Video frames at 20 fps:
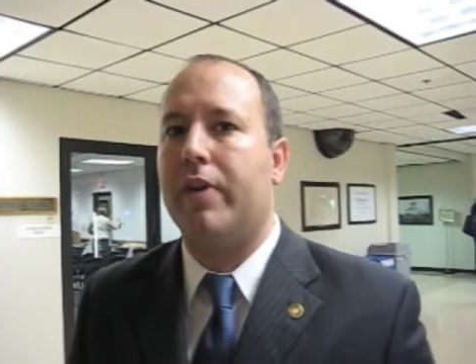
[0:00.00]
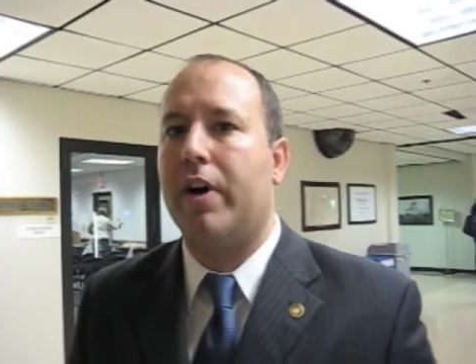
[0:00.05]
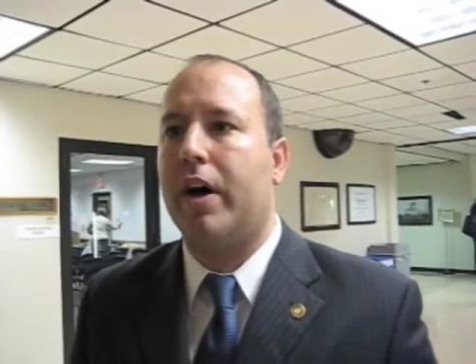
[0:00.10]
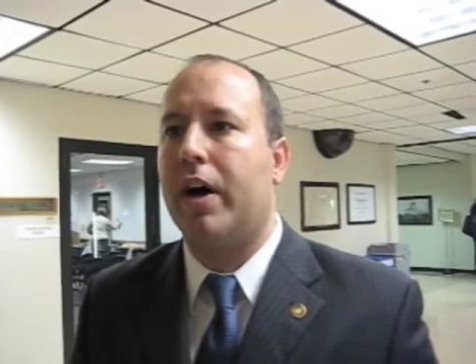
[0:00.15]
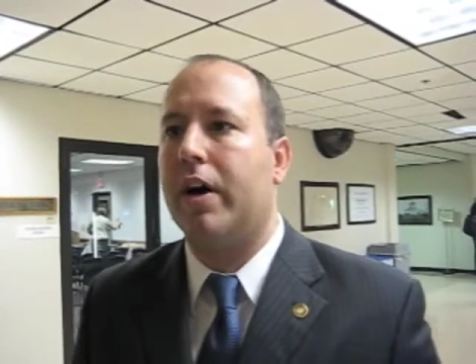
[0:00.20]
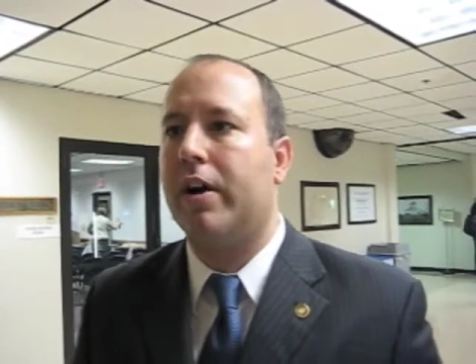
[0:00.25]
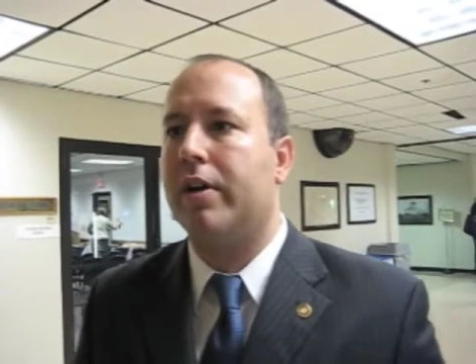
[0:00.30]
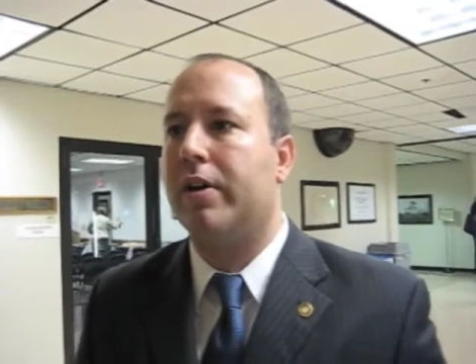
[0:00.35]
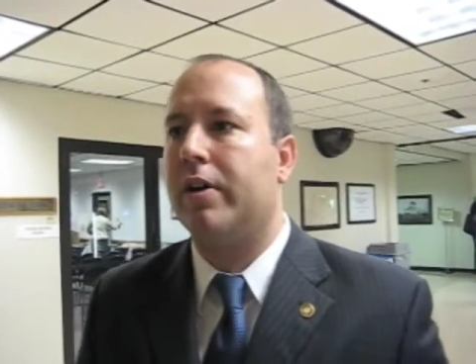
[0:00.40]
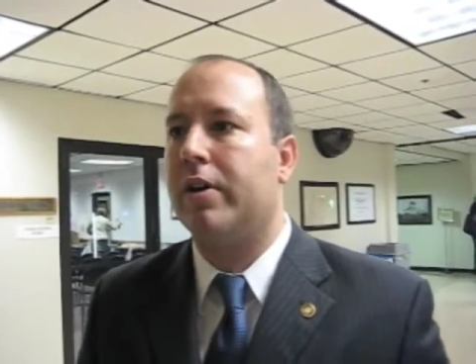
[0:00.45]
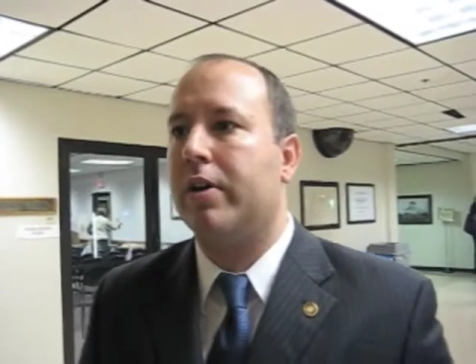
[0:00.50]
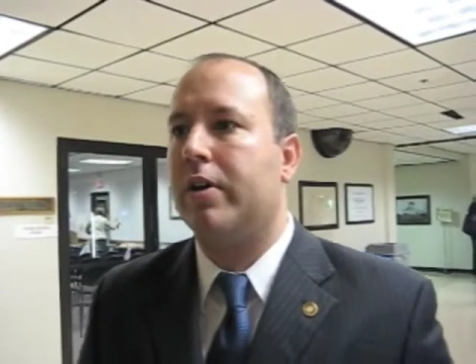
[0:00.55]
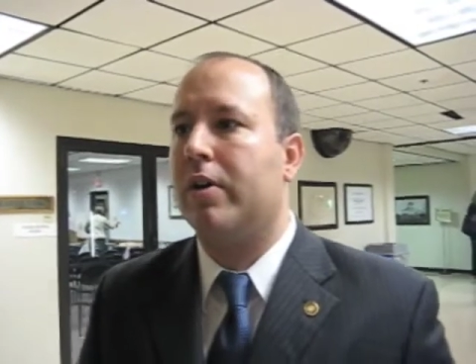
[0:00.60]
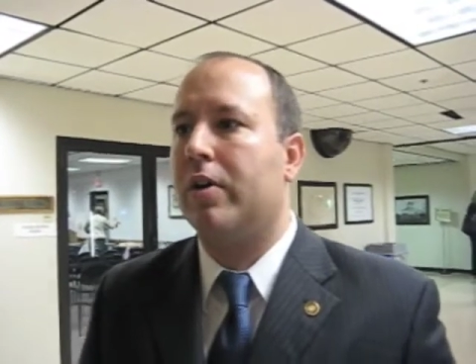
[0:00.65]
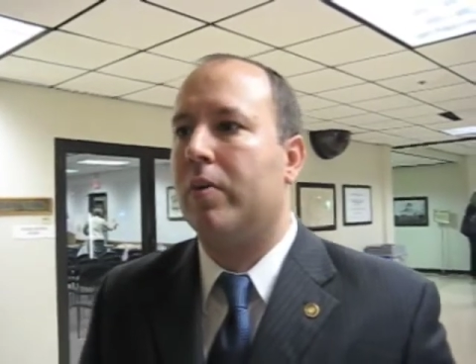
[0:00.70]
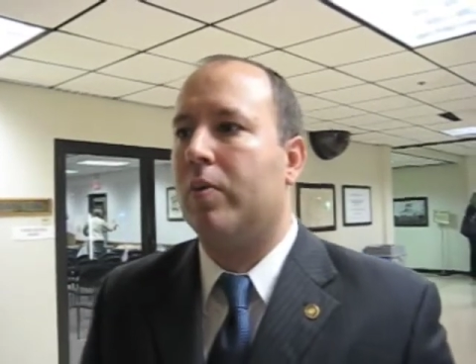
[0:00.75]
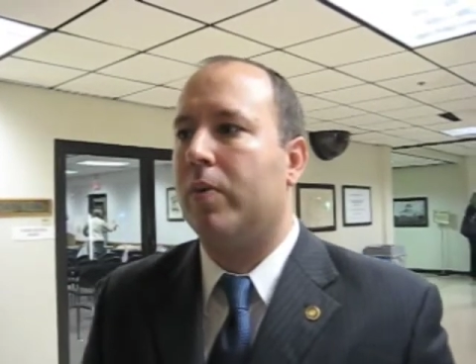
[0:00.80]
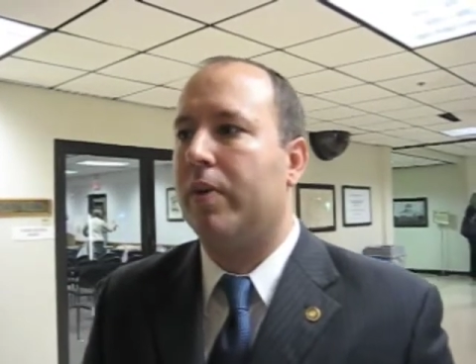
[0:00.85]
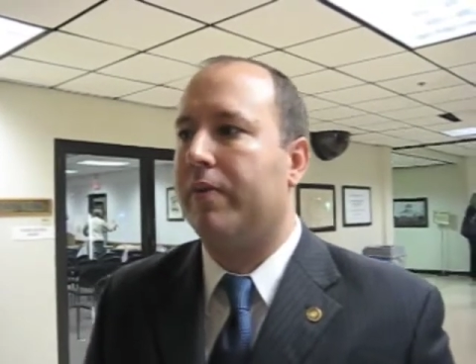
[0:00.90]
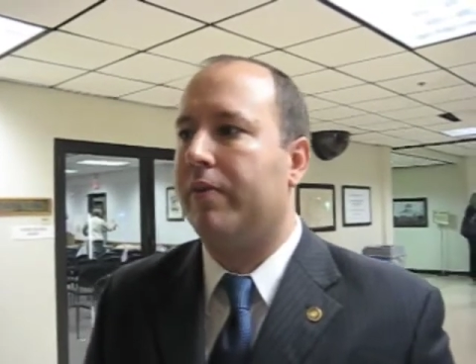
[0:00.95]
uh,
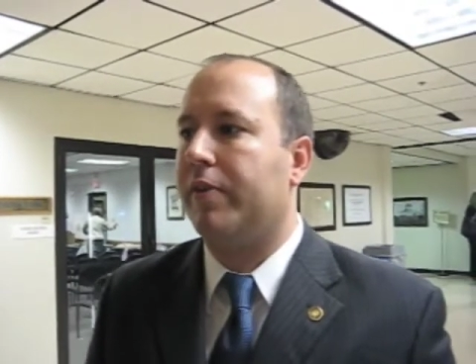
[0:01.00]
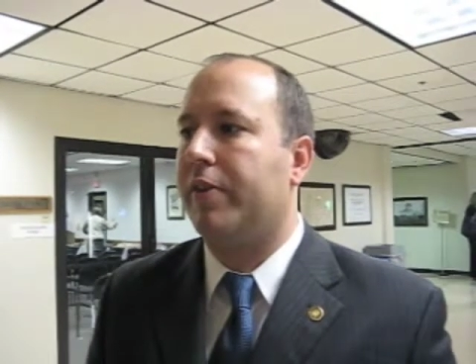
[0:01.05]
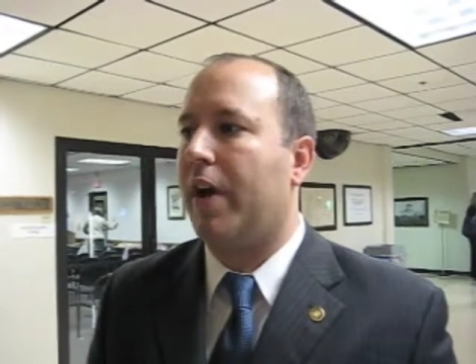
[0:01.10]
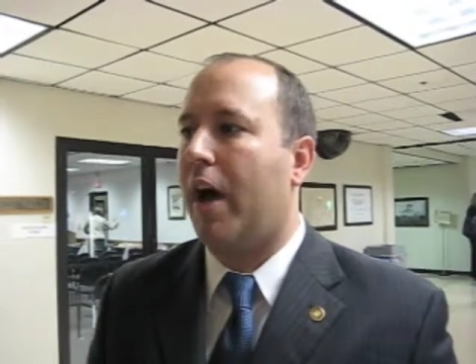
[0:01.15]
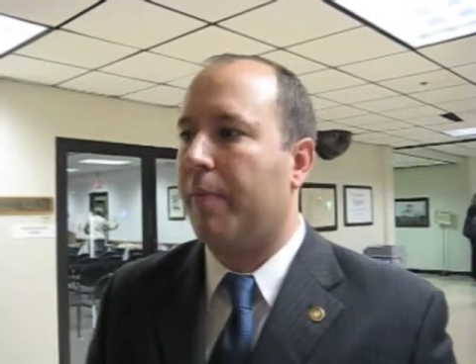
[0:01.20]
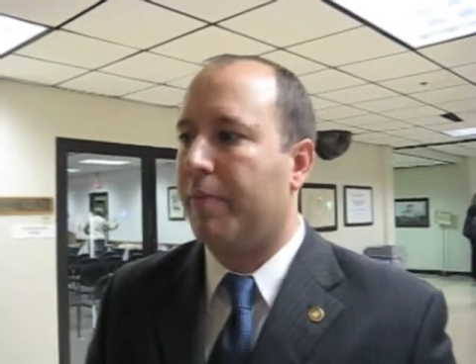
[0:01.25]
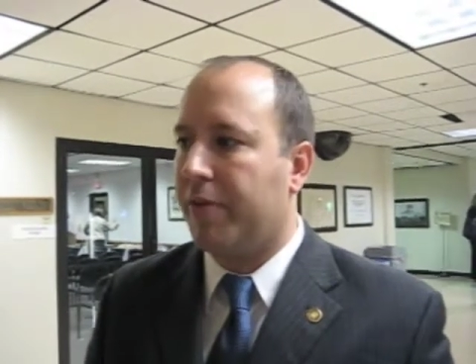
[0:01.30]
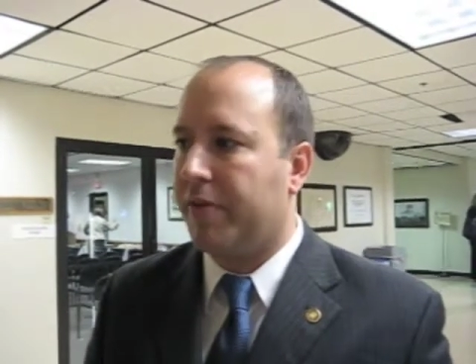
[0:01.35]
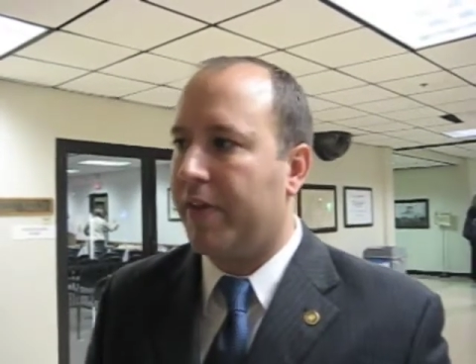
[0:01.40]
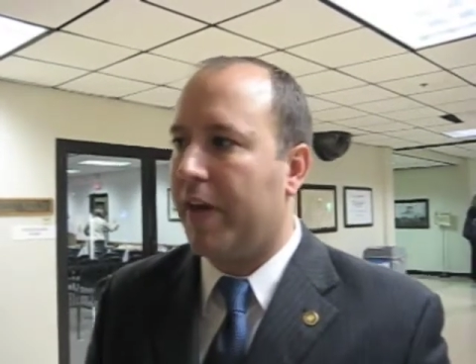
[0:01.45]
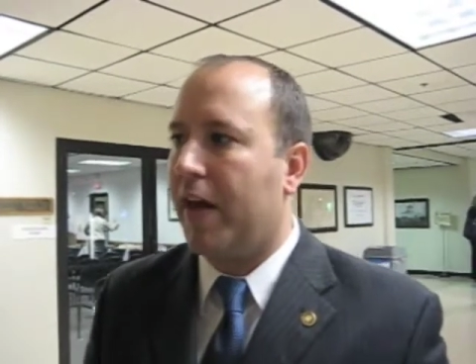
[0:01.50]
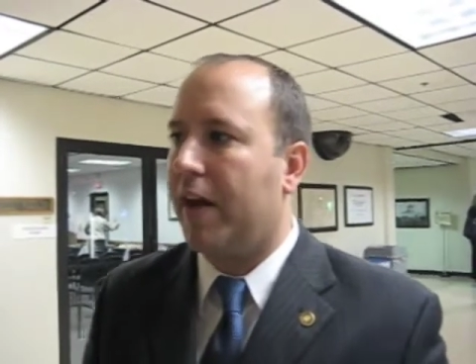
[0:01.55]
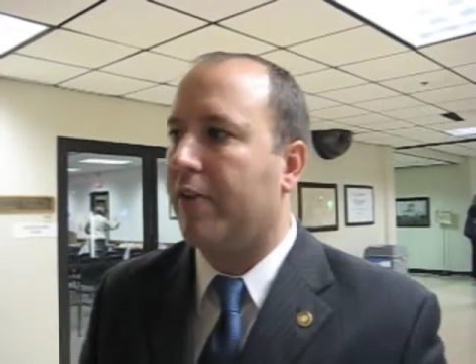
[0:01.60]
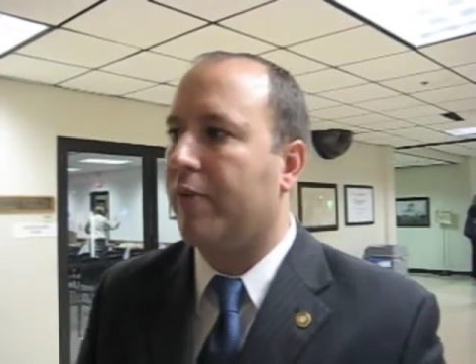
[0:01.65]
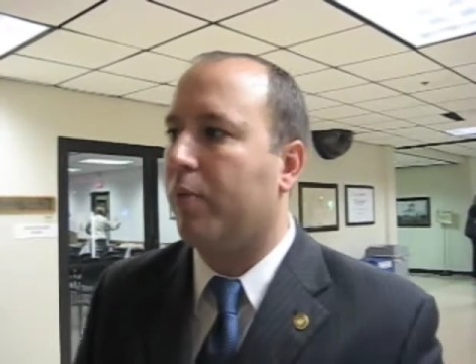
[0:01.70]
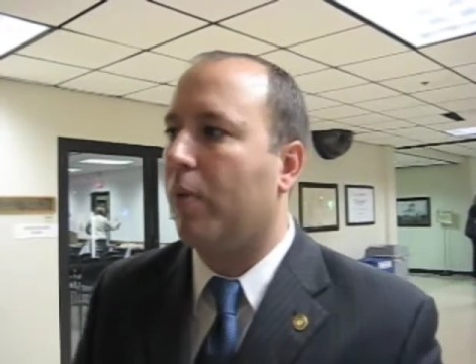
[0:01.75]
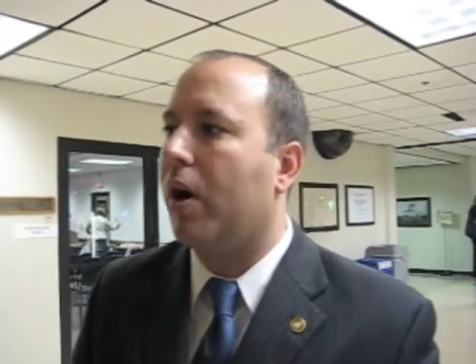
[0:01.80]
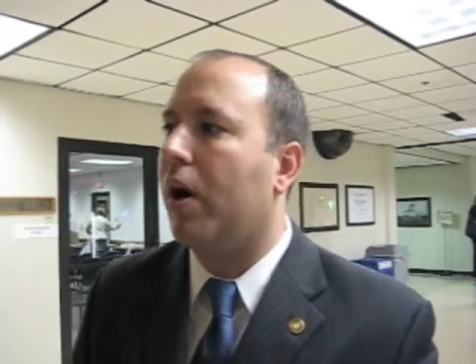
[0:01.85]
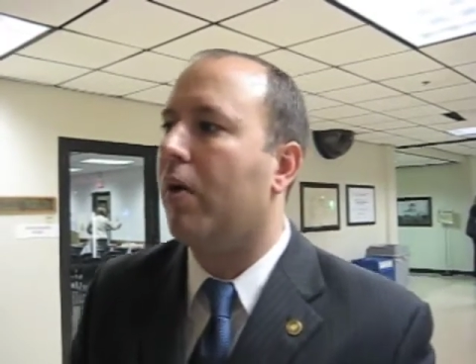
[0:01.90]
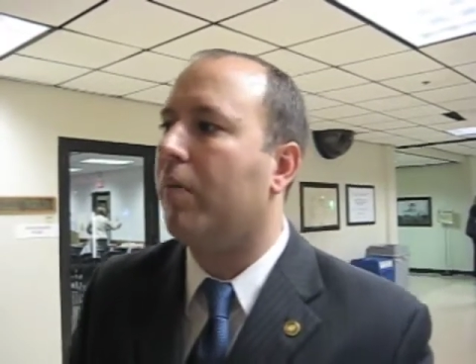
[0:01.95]
we've adopted that
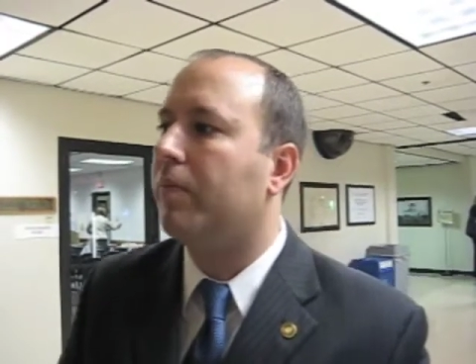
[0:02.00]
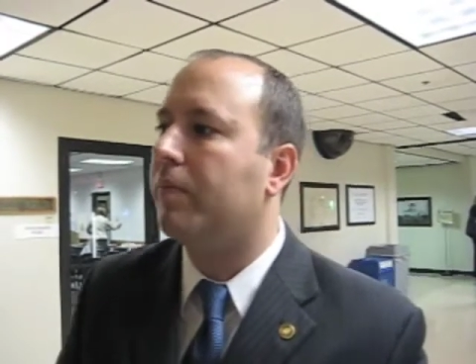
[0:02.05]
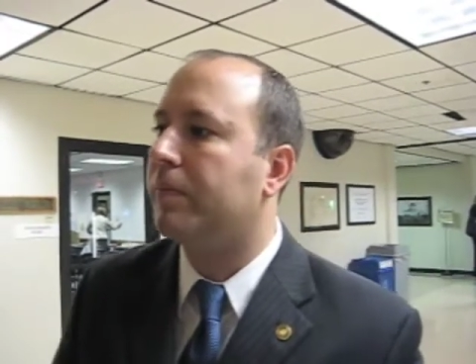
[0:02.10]
as well.